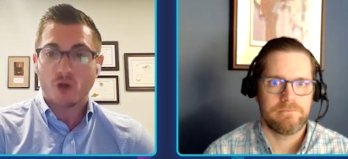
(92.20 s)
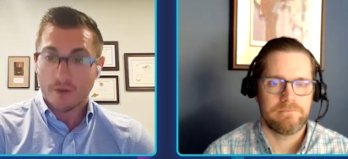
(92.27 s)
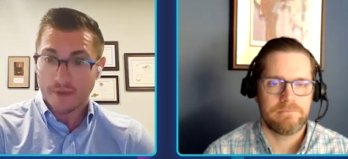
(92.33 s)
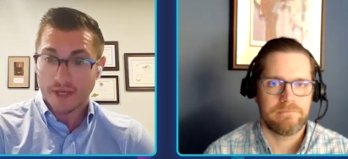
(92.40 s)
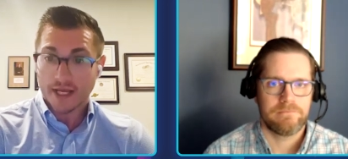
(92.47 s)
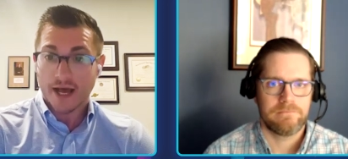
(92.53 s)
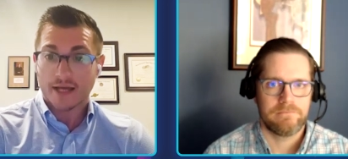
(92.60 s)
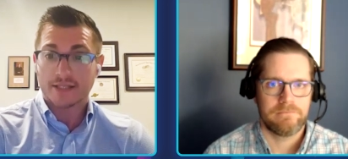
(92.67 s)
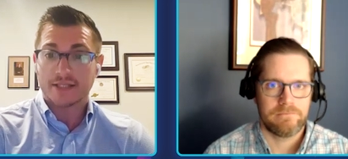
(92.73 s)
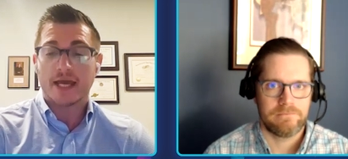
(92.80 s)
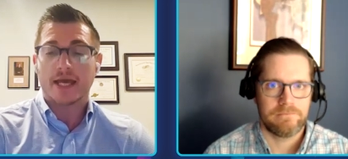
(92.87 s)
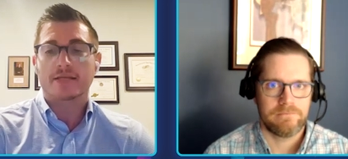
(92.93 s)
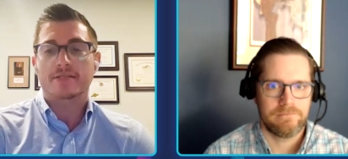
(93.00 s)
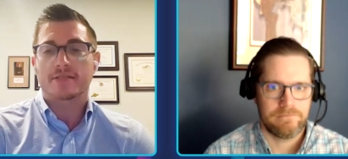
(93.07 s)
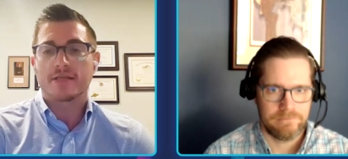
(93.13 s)
Speaker 1: employment
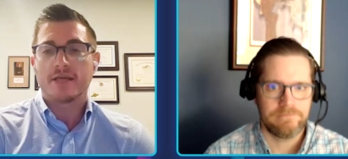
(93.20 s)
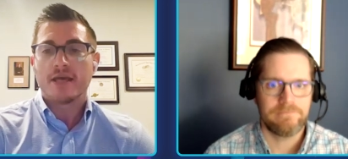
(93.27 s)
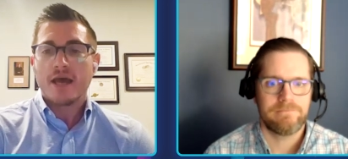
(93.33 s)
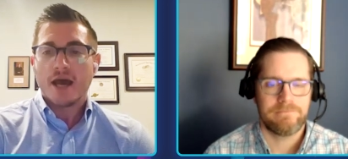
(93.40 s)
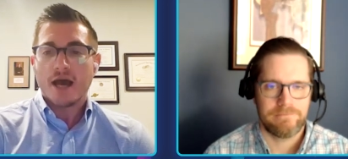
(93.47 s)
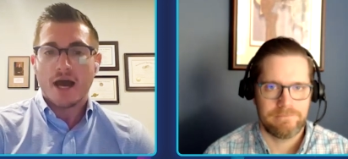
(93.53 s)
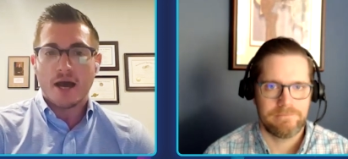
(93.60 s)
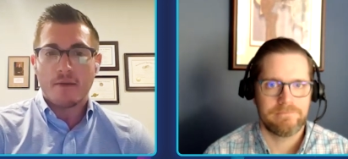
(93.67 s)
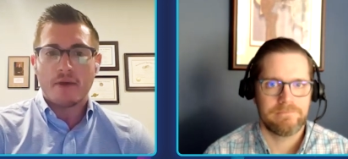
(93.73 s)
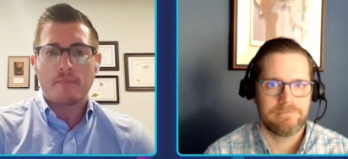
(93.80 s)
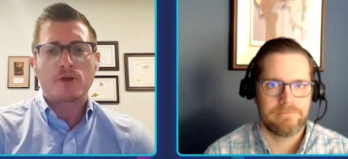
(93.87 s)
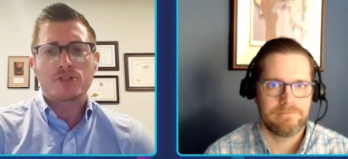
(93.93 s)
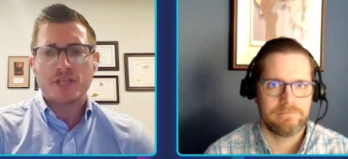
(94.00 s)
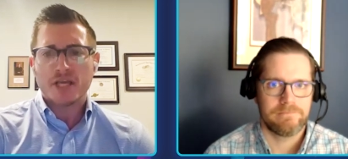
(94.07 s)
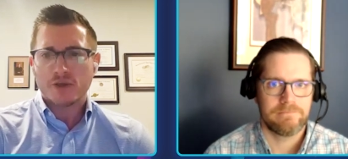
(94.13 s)
context um,
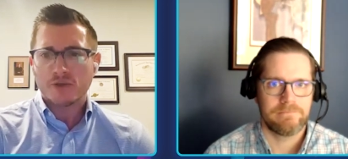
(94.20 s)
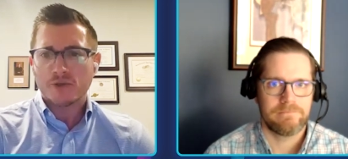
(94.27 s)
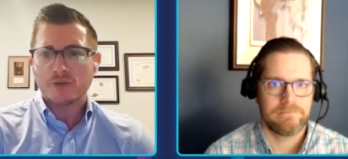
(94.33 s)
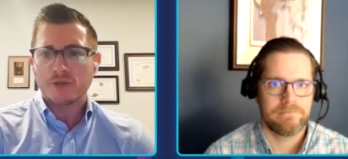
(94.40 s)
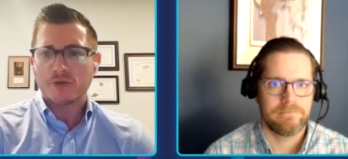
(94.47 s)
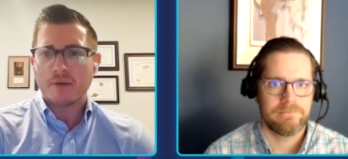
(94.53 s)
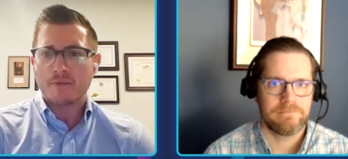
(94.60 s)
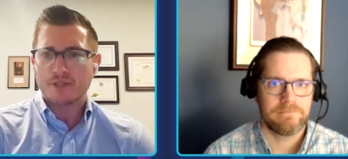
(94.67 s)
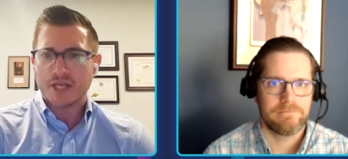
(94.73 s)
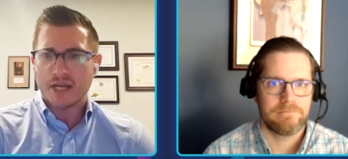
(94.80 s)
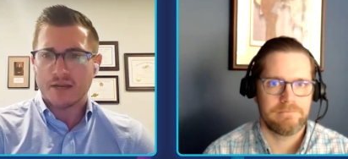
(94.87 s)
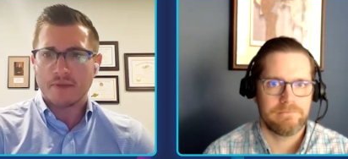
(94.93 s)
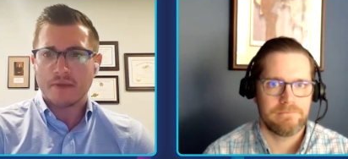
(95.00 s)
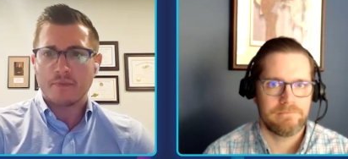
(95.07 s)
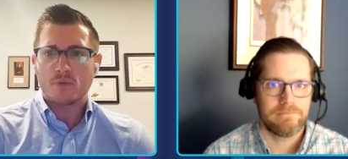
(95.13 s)
and particularly
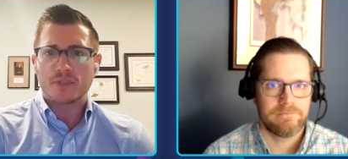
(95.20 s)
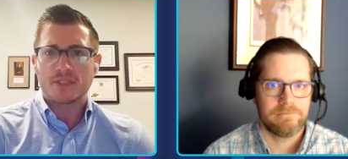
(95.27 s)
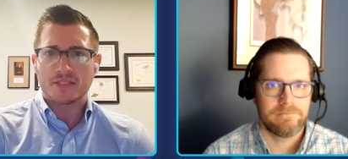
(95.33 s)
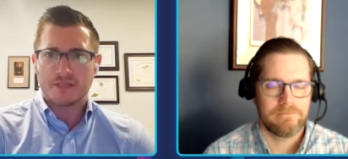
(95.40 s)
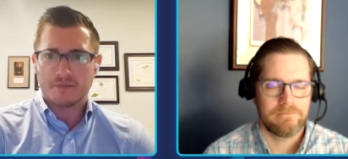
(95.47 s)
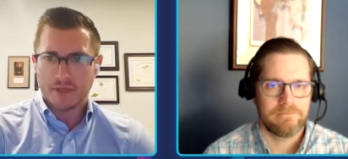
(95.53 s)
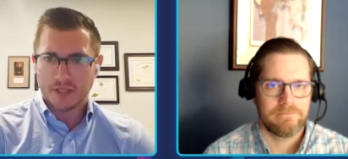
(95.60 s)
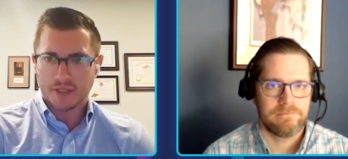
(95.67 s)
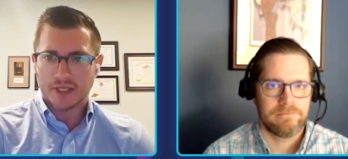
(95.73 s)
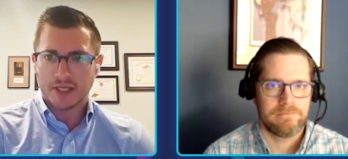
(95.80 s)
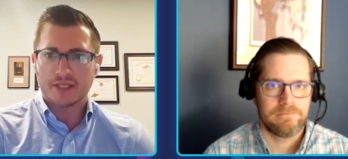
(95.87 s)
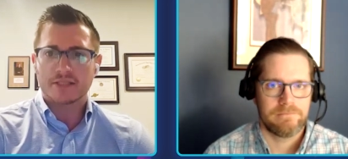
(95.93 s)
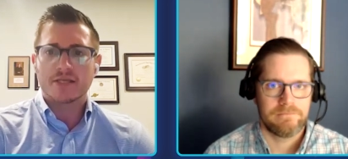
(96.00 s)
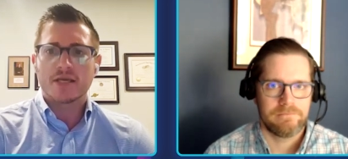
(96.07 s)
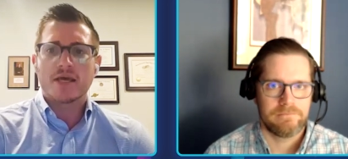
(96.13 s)
representing people with
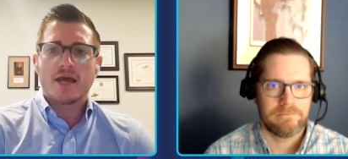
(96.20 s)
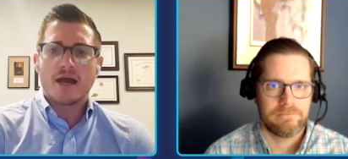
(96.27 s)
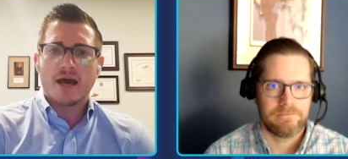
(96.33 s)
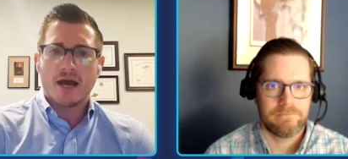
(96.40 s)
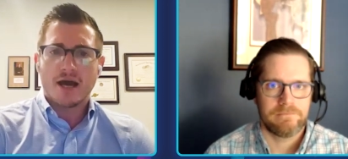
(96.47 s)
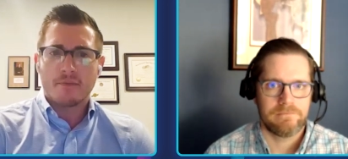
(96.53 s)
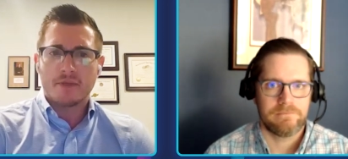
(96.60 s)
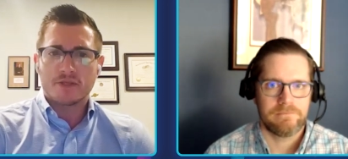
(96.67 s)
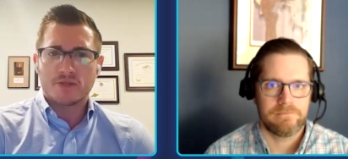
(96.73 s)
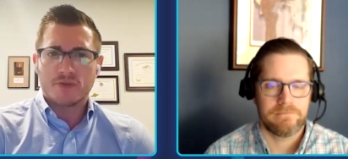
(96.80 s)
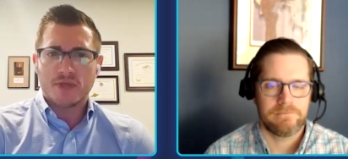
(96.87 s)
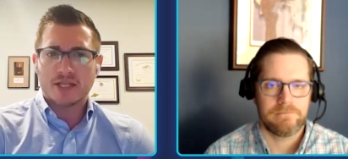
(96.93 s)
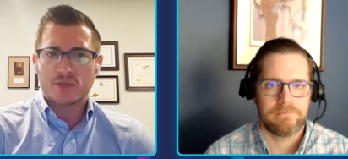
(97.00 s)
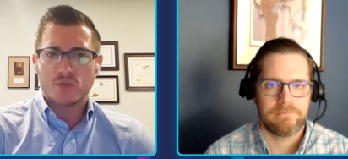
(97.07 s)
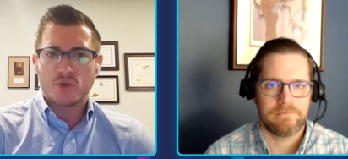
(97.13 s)
disabilities. Um, and
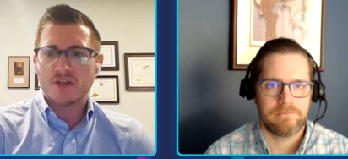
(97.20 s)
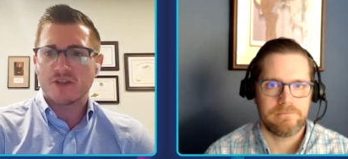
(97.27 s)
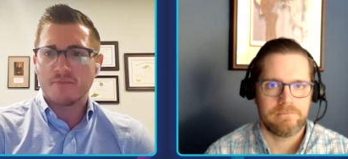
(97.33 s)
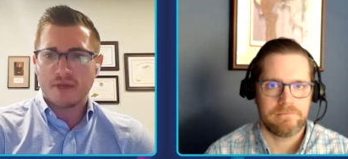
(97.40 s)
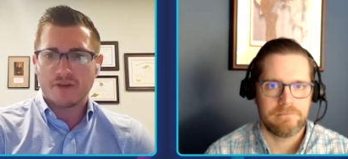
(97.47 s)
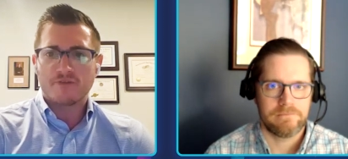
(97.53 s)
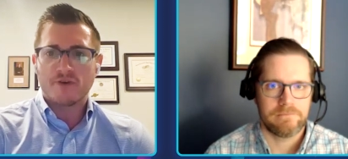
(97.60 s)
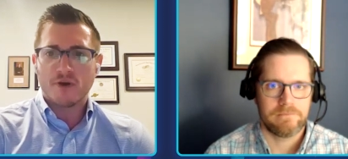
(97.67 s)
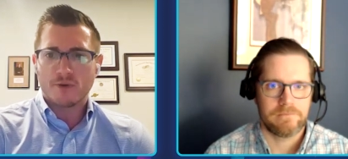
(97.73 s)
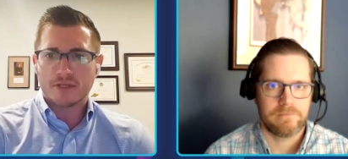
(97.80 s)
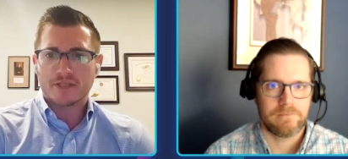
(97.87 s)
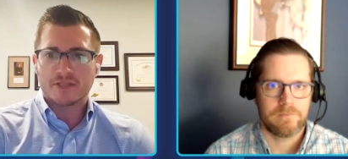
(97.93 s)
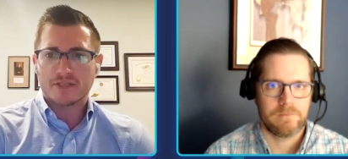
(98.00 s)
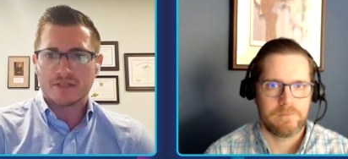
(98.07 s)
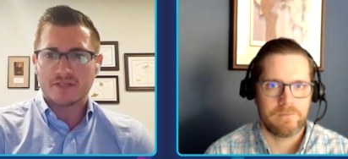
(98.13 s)
so that's one of the big
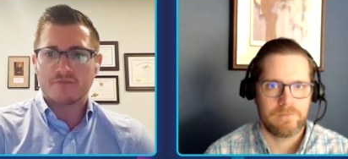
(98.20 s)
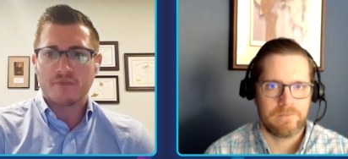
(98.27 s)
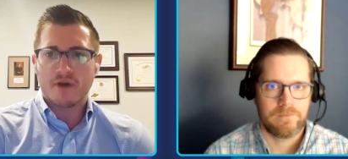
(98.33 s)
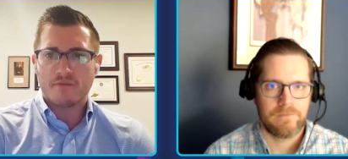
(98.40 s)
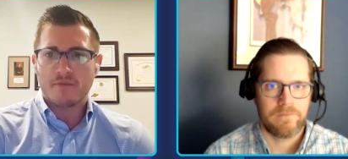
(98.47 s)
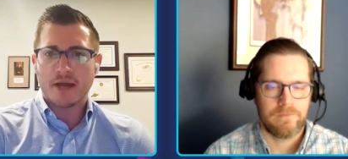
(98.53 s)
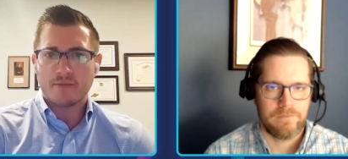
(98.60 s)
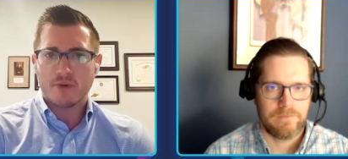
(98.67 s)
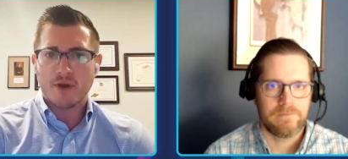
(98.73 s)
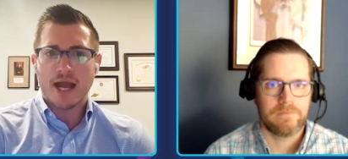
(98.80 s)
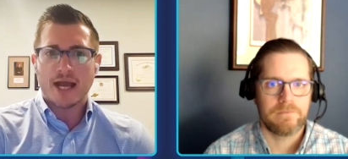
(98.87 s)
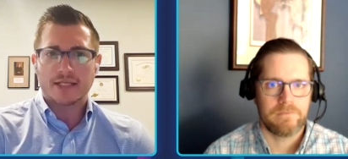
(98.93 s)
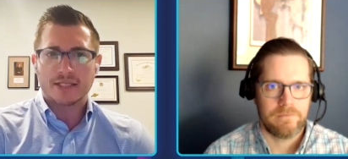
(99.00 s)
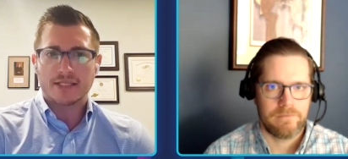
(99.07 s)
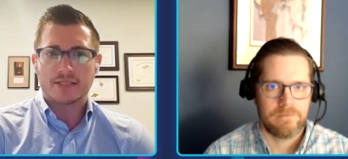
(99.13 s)
focuses of my
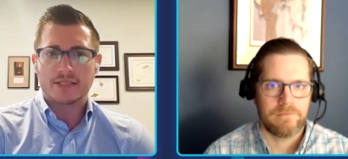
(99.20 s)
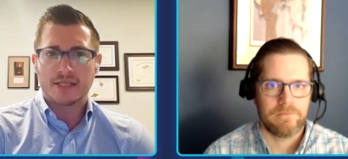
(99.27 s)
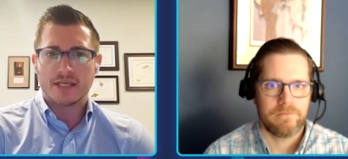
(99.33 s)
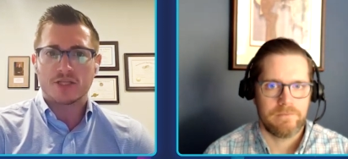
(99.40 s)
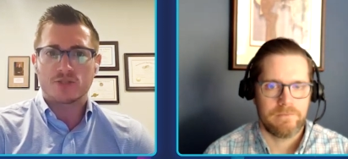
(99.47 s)
practice